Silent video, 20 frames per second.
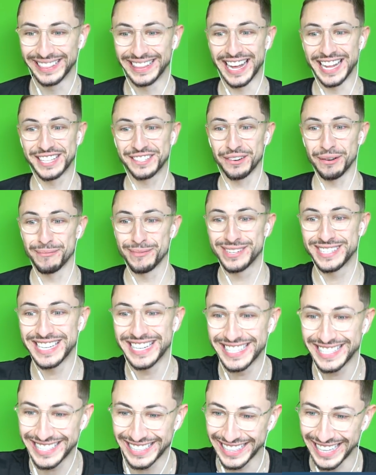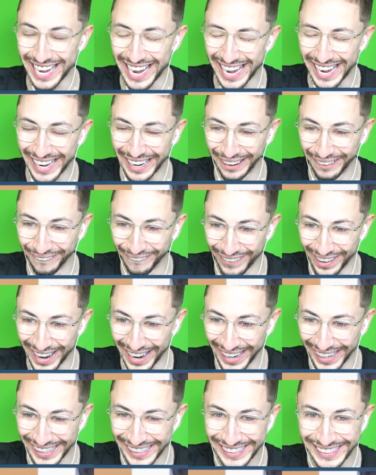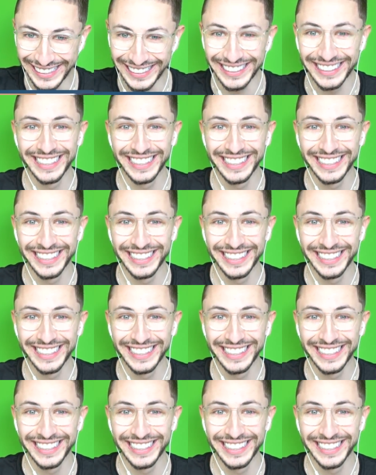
that's from GTA. What?